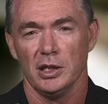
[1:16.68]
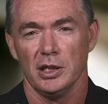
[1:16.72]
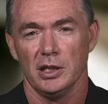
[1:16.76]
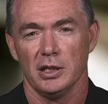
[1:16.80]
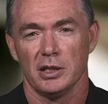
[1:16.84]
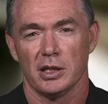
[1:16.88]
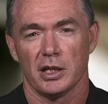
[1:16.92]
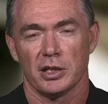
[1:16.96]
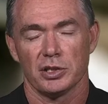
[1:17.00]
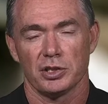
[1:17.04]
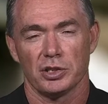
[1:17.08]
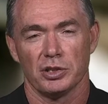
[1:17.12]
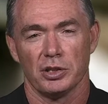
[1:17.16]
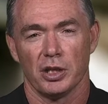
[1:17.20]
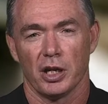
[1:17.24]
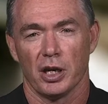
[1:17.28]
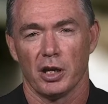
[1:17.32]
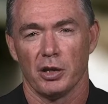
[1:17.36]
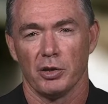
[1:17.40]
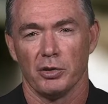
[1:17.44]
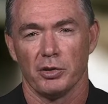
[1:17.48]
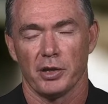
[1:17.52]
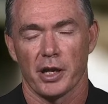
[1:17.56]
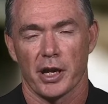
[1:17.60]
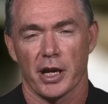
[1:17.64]
as you
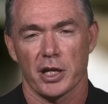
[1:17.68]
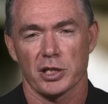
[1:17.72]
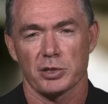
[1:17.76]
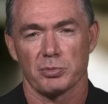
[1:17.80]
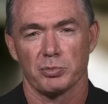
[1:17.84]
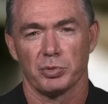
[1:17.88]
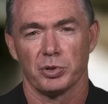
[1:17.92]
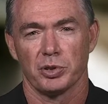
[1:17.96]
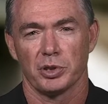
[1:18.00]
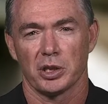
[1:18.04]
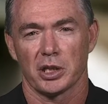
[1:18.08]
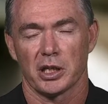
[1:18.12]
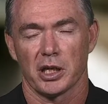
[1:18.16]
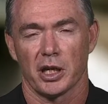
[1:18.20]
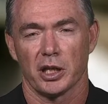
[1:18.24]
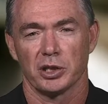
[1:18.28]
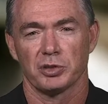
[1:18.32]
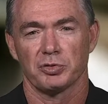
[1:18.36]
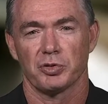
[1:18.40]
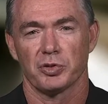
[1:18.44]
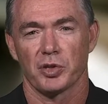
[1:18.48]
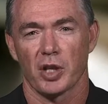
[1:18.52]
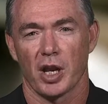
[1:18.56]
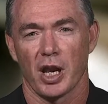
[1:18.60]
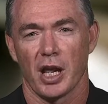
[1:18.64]
know. That hasn't been the case
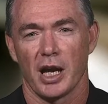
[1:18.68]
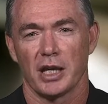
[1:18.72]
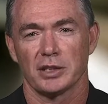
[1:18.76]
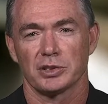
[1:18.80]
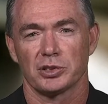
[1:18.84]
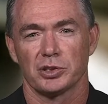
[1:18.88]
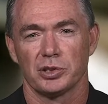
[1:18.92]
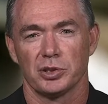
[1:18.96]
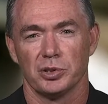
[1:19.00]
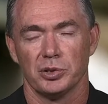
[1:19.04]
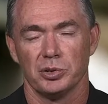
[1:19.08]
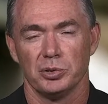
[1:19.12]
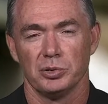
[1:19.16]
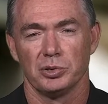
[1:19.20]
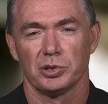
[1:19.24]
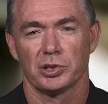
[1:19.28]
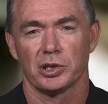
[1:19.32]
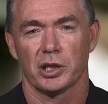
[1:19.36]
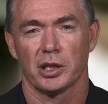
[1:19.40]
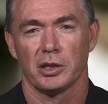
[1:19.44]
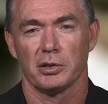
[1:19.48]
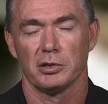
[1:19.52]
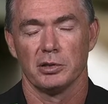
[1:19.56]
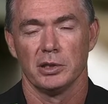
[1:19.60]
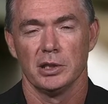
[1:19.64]
for the last two,
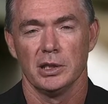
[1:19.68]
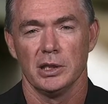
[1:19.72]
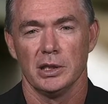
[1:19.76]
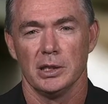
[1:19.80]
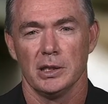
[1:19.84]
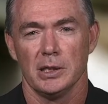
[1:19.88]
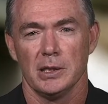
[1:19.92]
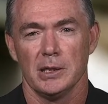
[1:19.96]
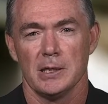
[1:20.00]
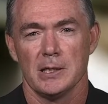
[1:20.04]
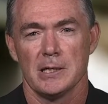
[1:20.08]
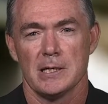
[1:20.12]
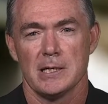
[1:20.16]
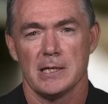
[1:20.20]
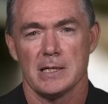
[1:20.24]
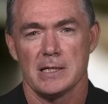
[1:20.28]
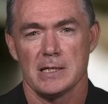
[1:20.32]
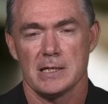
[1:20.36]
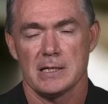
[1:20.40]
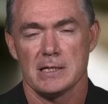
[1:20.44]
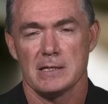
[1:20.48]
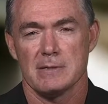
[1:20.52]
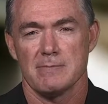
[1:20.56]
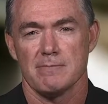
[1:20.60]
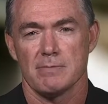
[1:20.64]
so.
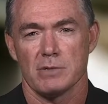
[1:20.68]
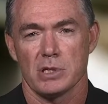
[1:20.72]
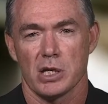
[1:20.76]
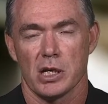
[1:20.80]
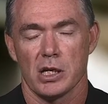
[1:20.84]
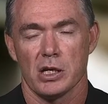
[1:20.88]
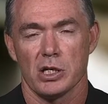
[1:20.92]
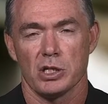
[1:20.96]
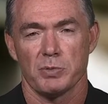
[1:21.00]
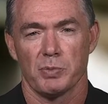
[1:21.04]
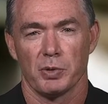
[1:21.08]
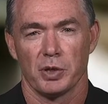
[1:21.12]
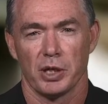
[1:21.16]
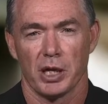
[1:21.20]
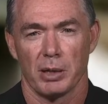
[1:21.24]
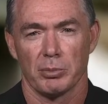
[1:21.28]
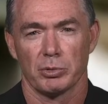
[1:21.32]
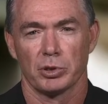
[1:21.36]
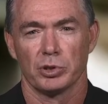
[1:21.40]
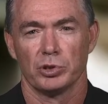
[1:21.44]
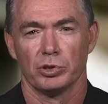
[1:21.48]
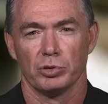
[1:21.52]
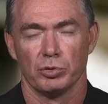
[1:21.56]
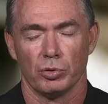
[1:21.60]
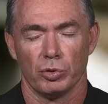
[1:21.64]
Um, yeah, he's been able
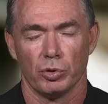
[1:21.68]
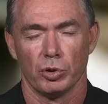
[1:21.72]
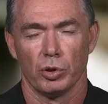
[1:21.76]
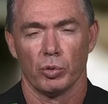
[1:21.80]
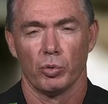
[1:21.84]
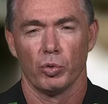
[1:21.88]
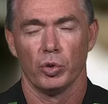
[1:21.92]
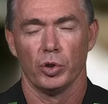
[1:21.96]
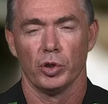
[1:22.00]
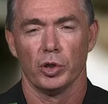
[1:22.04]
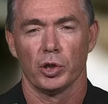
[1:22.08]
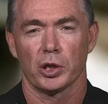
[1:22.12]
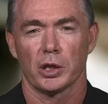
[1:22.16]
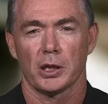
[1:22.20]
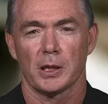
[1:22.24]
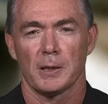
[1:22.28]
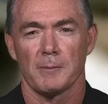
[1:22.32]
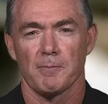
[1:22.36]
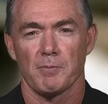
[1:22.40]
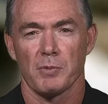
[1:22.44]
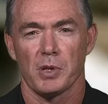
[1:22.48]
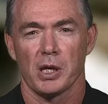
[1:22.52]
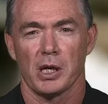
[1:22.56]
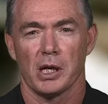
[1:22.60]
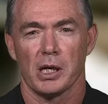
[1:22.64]
to do all the work.
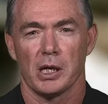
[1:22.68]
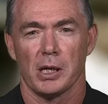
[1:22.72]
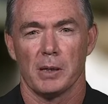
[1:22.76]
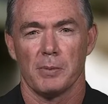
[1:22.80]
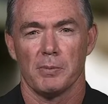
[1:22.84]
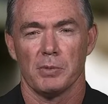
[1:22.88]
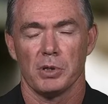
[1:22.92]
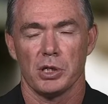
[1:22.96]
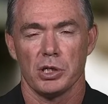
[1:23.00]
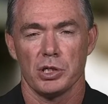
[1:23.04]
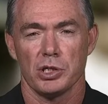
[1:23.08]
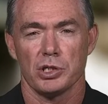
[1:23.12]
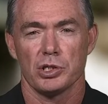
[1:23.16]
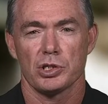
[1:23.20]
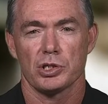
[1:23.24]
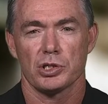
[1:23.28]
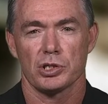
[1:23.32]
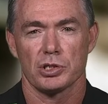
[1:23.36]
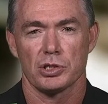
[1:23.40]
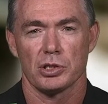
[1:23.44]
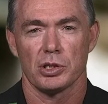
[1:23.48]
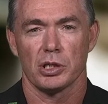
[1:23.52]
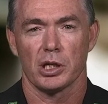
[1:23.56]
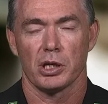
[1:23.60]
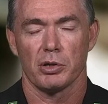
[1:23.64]
Um,
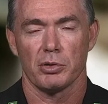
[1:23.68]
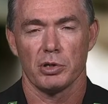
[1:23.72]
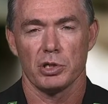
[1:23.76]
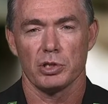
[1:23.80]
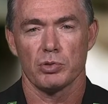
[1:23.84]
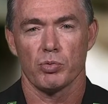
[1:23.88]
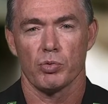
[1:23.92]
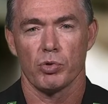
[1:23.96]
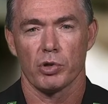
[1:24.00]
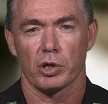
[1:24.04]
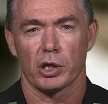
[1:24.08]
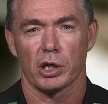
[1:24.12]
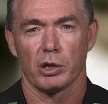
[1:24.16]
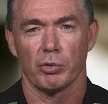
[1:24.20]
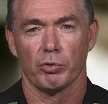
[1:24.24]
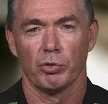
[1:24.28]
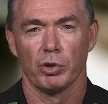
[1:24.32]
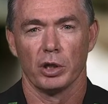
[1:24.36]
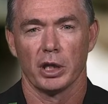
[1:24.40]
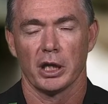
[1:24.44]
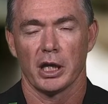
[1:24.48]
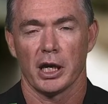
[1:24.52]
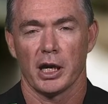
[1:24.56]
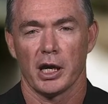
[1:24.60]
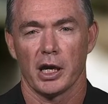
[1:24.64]
he's, you know, he's working
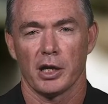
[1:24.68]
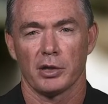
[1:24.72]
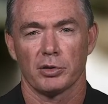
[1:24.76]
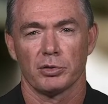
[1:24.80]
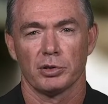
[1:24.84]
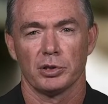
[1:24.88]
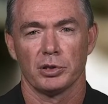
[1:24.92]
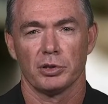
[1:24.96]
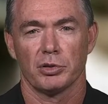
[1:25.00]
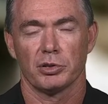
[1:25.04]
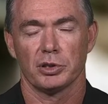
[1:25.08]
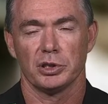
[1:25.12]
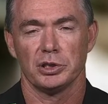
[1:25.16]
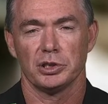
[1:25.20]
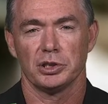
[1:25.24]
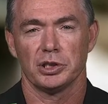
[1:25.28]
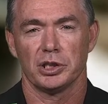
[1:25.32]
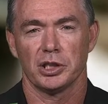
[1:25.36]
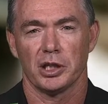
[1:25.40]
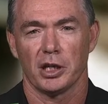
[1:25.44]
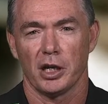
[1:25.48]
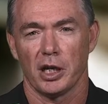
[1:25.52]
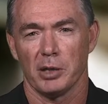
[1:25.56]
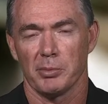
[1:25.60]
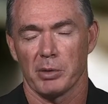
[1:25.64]
really hard on, on his
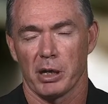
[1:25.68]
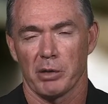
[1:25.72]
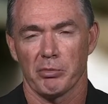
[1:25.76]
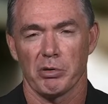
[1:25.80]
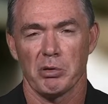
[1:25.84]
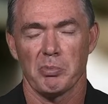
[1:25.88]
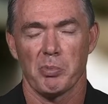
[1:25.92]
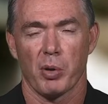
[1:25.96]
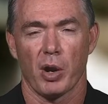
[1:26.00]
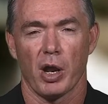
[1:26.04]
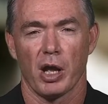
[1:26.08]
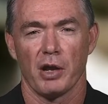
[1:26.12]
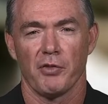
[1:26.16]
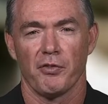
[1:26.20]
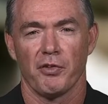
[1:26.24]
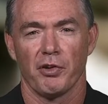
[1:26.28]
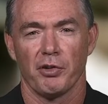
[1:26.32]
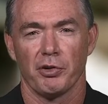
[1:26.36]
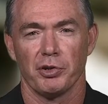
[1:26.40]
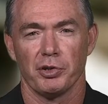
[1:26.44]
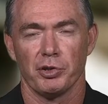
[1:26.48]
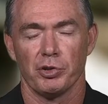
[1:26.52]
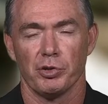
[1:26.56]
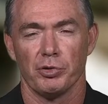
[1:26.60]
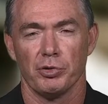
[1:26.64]
game. Henry Playfair, a
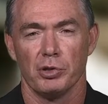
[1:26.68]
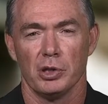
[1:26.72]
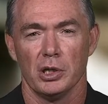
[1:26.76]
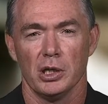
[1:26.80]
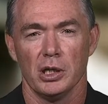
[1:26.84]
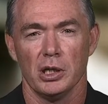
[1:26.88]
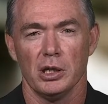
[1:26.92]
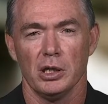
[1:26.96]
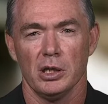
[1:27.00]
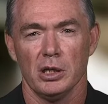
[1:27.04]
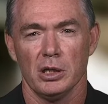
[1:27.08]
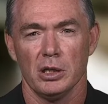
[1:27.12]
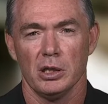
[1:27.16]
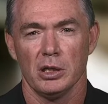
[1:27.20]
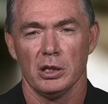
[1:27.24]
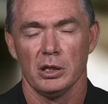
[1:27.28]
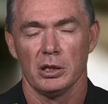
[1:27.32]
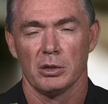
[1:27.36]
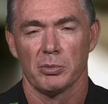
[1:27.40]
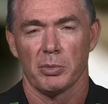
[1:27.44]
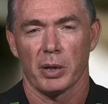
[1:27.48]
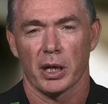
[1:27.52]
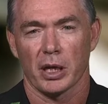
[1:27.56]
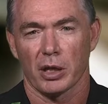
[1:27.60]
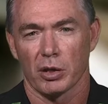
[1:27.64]
new
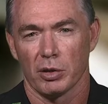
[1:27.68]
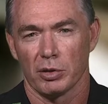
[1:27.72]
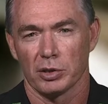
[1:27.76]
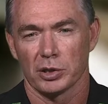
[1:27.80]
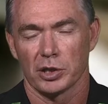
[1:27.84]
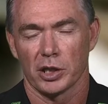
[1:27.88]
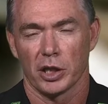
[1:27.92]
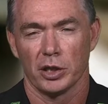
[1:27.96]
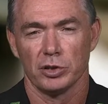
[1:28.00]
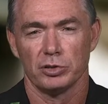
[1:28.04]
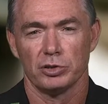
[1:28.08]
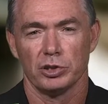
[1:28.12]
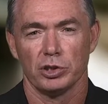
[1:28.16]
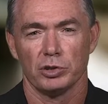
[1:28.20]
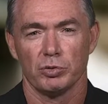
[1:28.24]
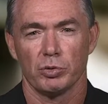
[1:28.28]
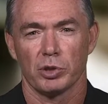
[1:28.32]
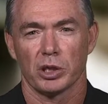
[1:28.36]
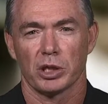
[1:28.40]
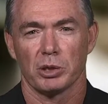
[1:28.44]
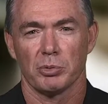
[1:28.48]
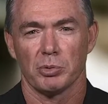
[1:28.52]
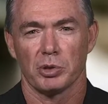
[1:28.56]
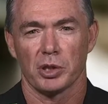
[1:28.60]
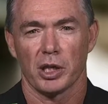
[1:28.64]
backline coach, he's
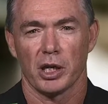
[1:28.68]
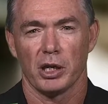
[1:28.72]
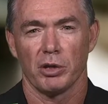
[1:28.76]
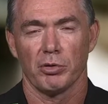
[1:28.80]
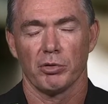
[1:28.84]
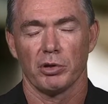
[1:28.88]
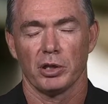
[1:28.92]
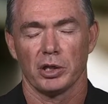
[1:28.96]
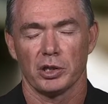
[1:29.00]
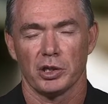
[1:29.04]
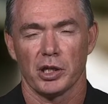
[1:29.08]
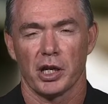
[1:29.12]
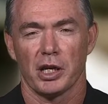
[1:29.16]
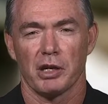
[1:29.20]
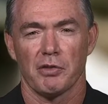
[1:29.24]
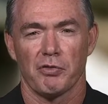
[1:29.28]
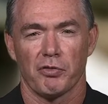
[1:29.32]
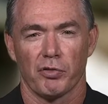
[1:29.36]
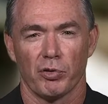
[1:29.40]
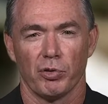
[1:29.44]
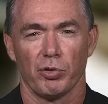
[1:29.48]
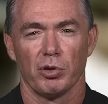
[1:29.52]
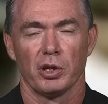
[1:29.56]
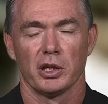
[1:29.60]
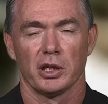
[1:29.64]
working with Henry and Danny
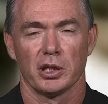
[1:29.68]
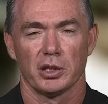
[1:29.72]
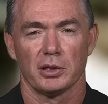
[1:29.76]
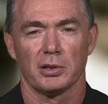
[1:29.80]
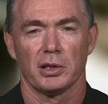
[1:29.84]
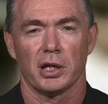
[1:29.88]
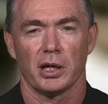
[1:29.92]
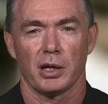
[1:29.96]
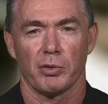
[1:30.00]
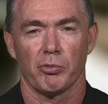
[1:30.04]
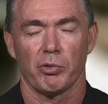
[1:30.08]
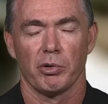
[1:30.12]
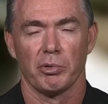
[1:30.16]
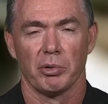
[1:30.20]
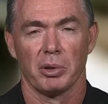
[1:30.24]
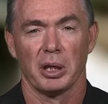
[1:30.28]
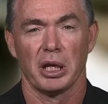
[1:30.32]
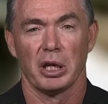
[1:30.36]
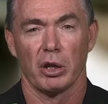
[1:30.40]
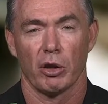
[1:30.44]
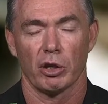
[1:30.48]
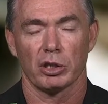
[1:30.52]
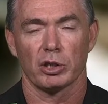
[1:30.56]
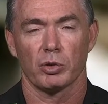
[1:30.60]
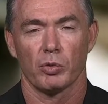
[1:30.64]
Frawley, and, and we really
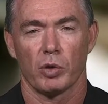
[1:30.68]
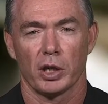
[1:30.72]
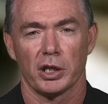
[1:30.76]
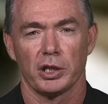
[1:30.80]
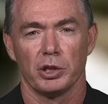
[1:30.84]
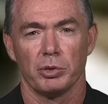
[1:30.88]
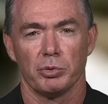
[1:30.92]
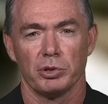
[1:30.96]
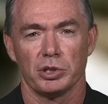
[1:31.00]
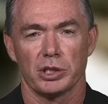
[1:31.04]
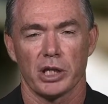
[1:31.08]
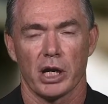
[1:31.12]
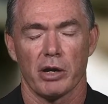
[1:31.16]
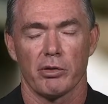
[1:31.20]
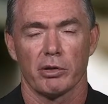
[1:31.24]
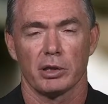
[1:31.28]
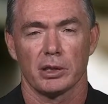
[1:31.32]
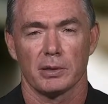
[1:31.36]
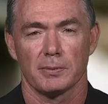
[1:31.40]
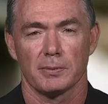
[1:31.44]
like the way Huey's going.